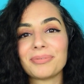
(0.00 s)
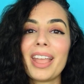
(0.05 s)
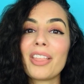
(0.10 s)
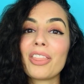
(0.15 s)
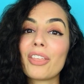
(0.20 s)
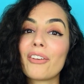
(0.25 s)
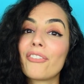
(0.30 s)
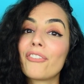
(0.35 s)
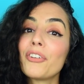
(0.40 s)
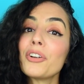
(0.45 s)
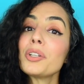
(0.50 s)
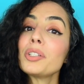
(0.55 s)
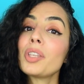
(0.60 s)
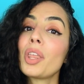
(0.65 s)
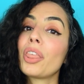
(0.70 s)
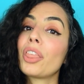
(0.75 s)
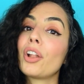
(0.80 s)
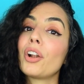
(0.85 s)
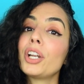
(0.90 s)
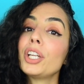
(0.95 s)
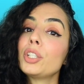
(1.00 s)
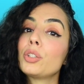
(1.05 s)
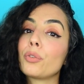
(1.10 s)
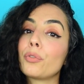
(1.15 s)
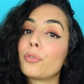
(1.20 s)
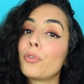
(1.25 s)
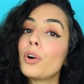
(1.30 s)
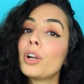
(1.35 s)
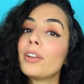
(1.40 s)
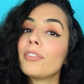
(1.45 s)
In the first 30 to
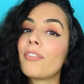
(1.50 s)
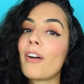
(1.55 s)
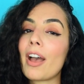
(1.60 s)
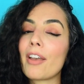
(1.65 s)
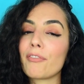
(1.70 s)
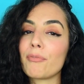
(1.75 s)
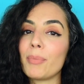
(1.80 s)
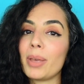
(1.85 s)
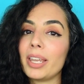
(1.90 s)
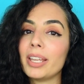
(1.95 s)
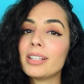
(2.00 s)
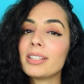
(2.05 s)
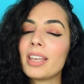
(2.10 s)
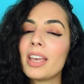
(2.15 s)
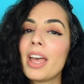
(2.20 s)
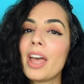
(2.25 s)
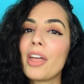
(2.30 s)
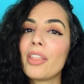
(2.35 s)
45 minutes,